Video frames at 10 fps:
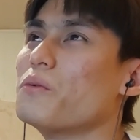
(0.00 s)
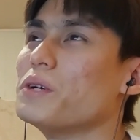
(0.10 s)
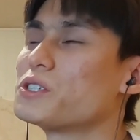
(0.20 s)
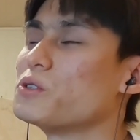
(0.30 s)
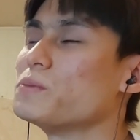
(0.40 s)

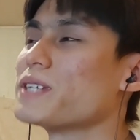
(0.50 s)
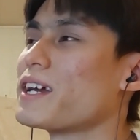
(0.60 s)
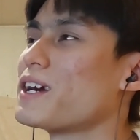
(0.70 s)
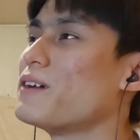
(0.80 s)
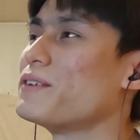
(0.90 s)
which groups I
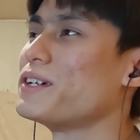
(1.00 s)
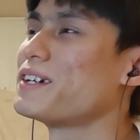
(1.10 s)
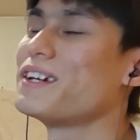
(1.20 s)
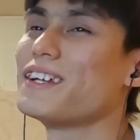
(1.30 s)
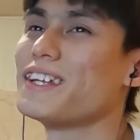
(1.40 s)
cover,
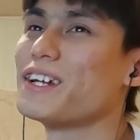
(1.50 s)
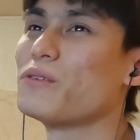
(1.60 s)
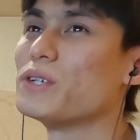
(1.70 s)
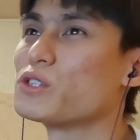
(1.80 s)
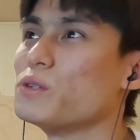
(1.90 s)
you know,
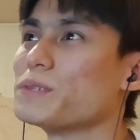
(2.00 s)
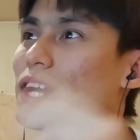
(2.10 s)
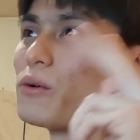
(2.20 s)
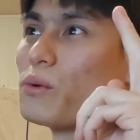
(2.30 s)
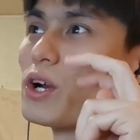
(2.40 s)
which groups
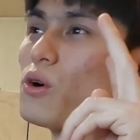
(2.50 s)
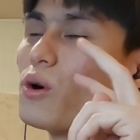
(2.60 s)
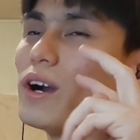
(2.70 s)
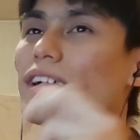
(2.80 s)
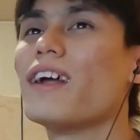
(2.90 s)
I
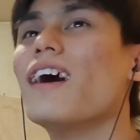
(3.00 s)
record.